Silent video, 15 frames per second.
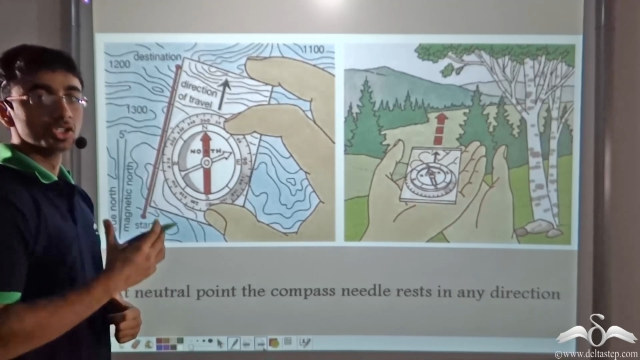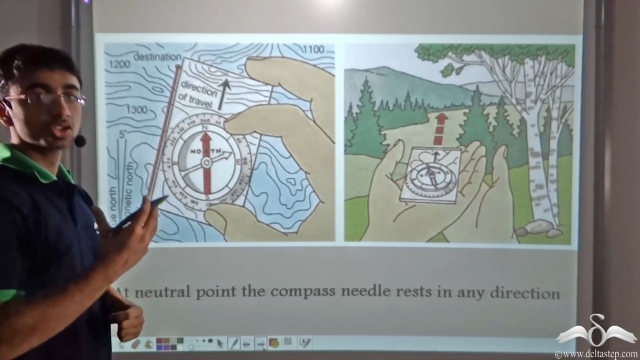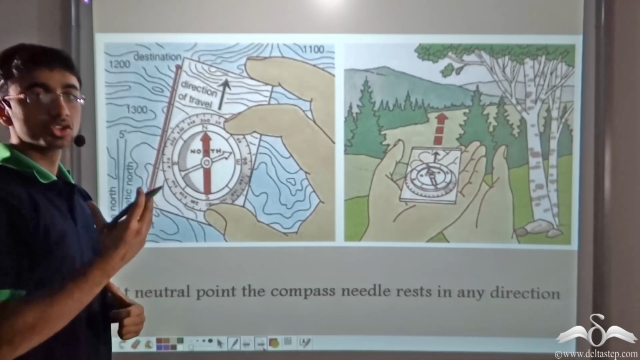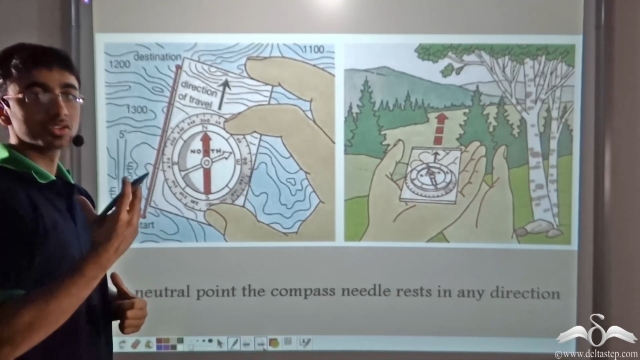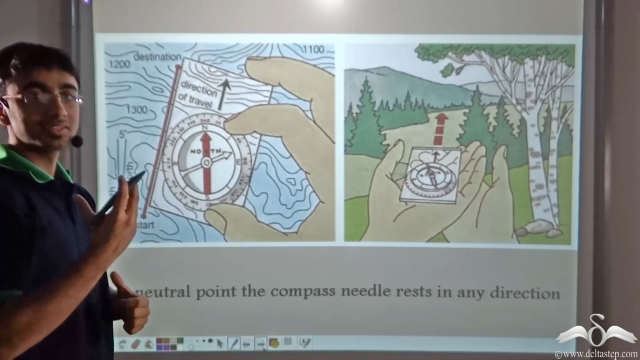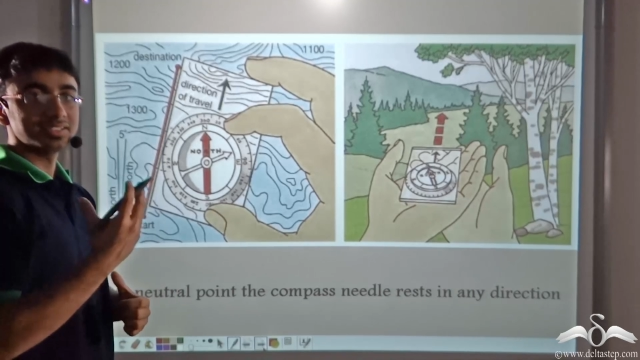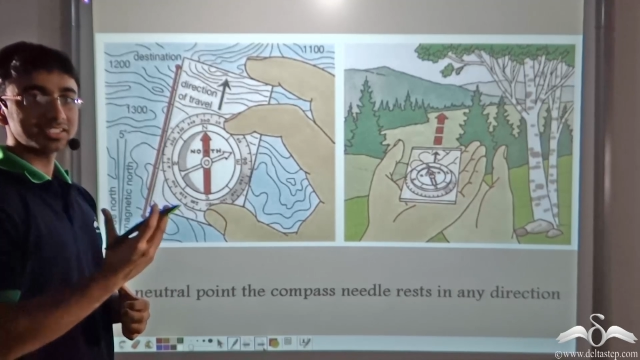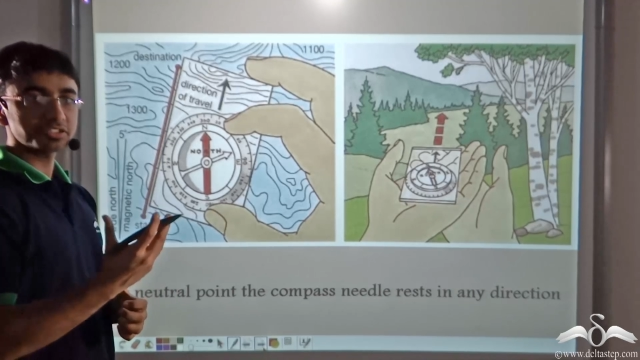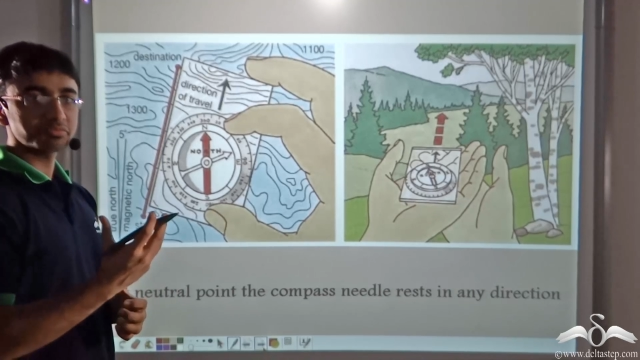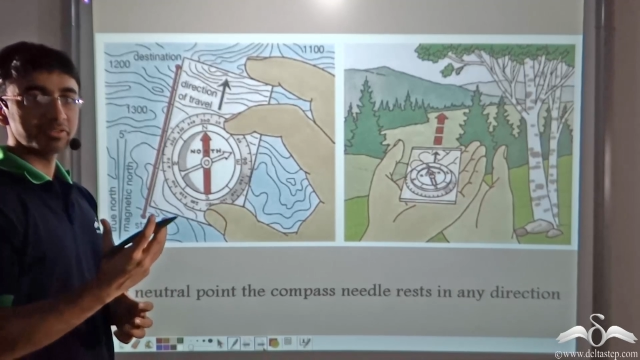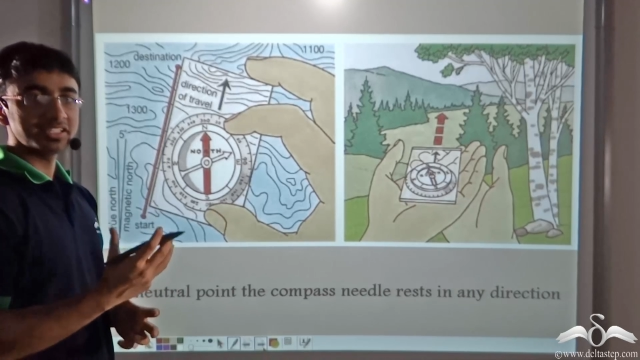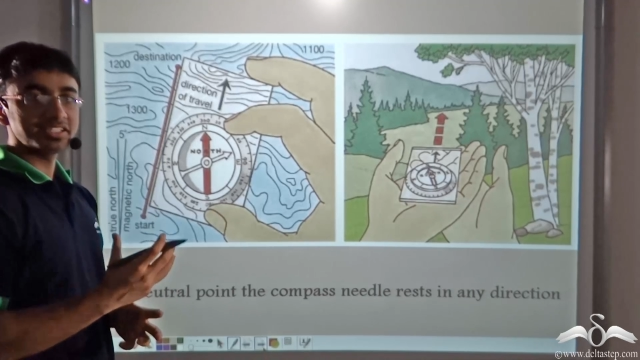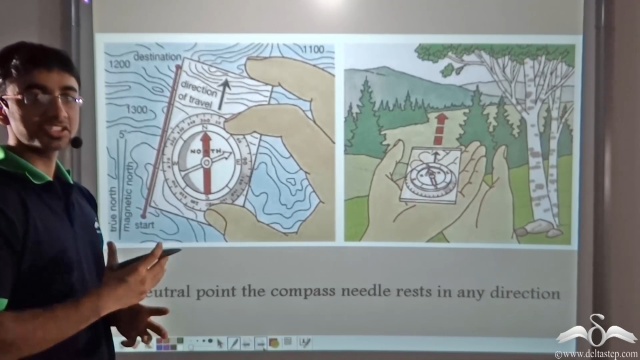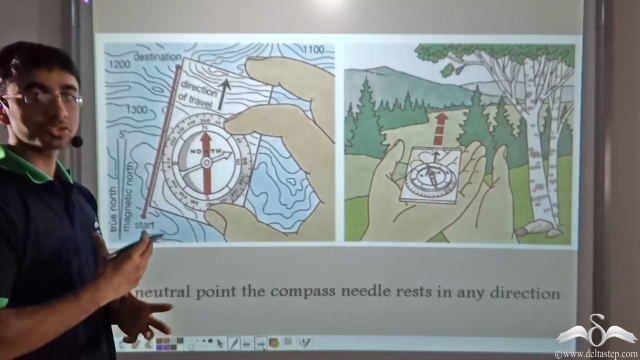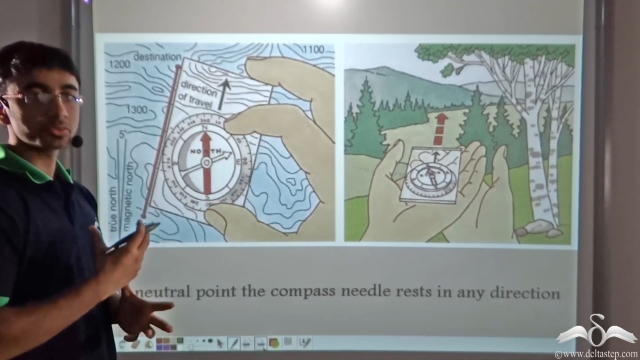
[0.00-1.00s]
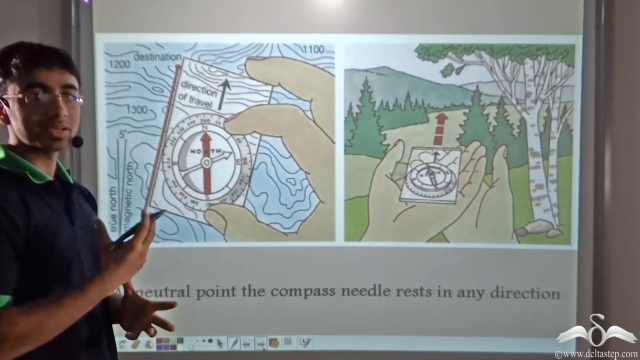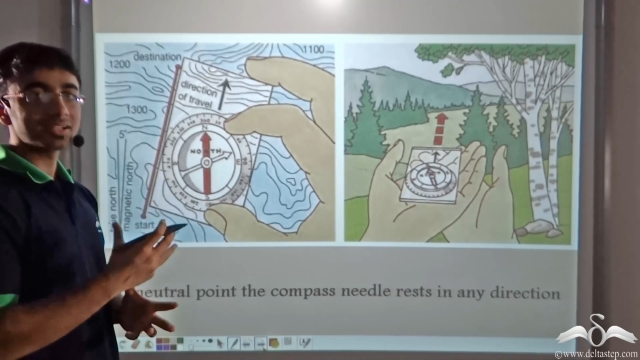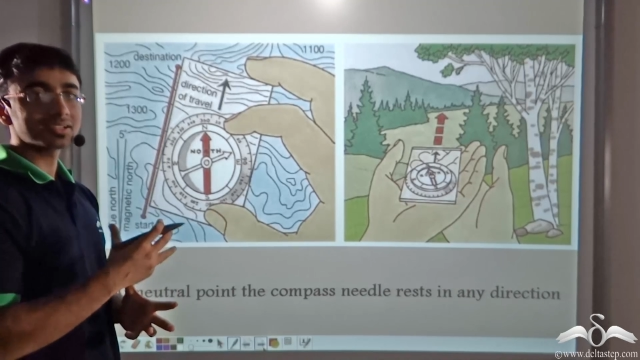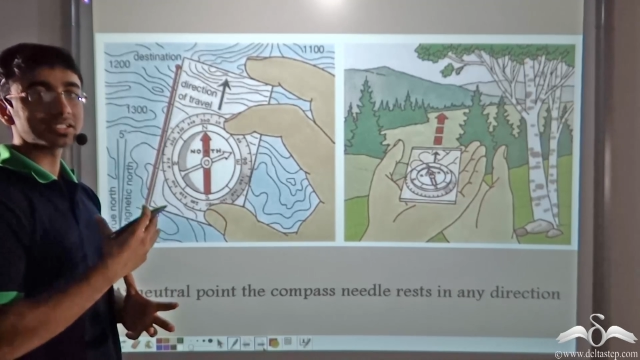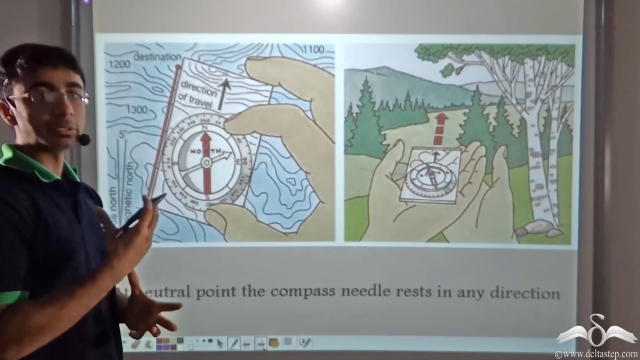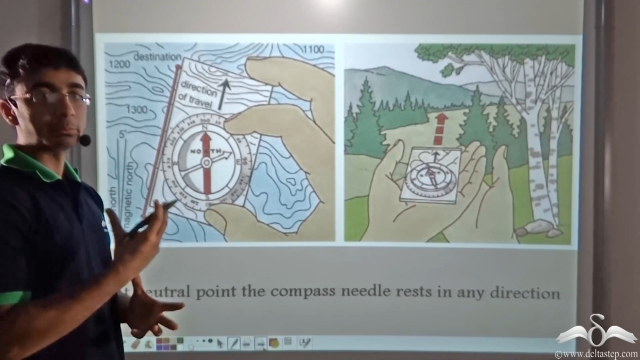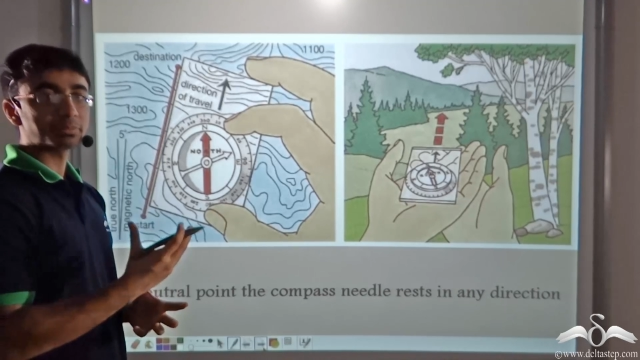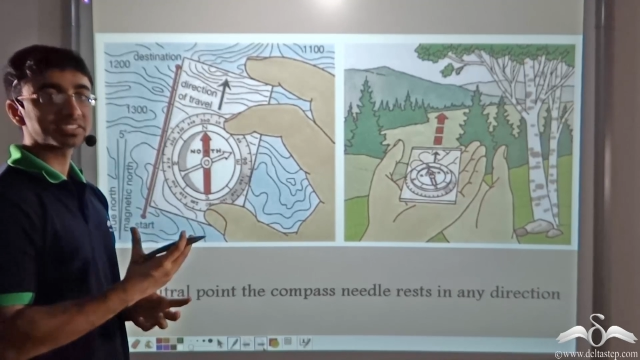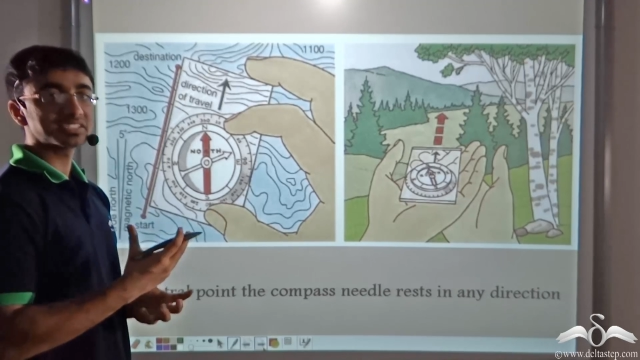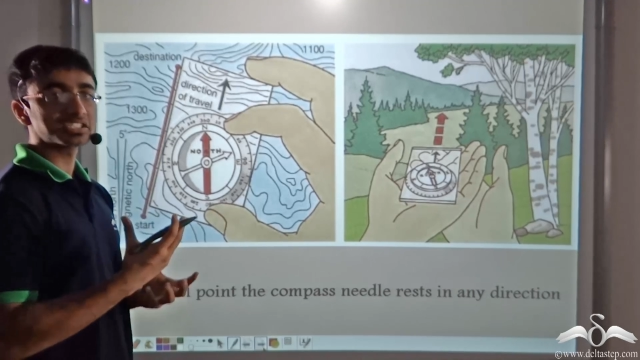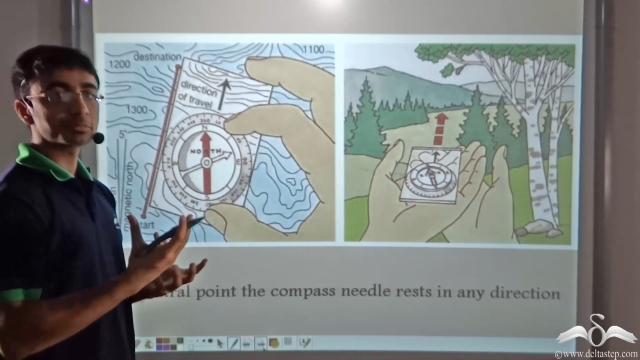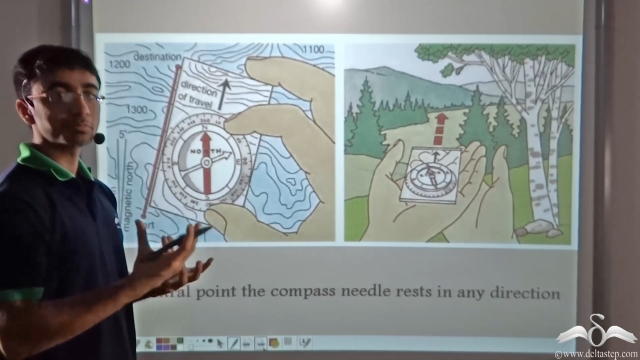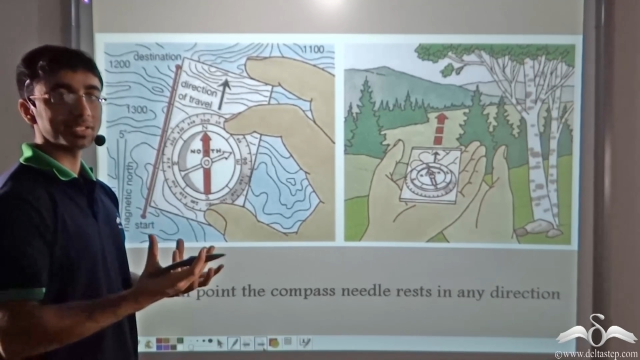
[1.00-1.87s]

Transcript: So this means when a compass is